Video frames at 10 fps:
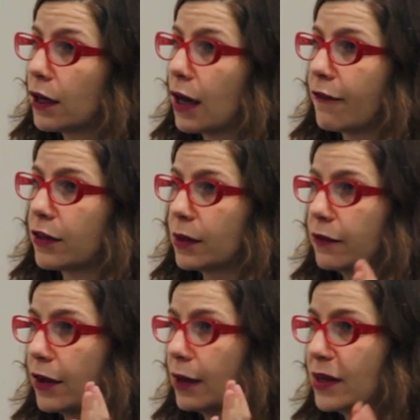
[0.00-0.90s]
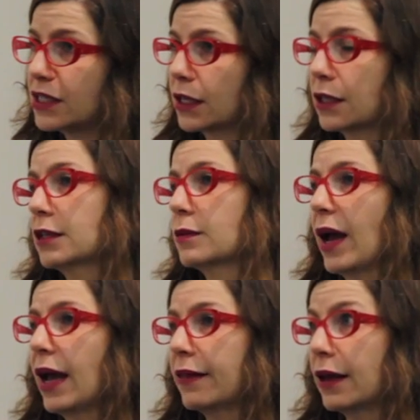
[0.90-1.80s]
photographed them in a very meticulous
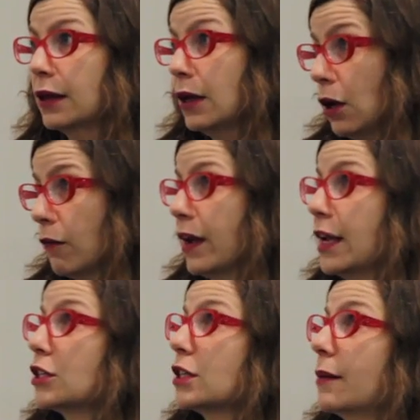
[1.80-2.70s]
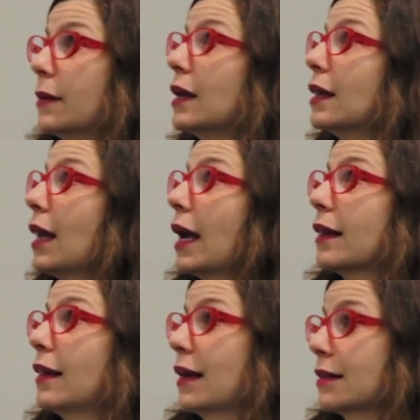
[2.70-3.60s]
way and then arranged them
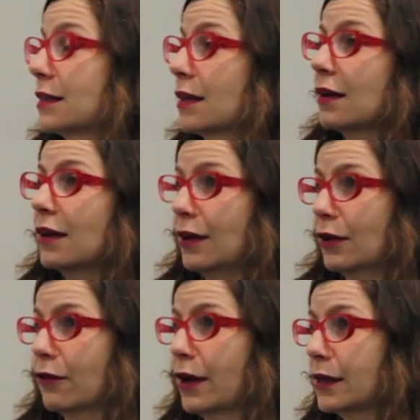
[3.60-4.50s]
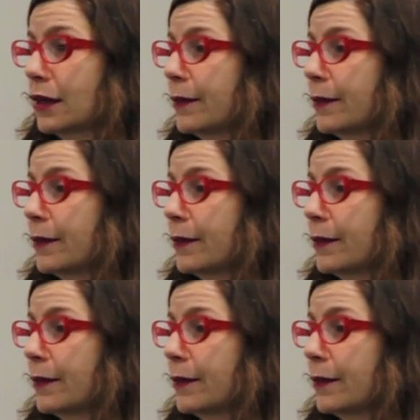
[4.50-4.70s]
like this in a grid.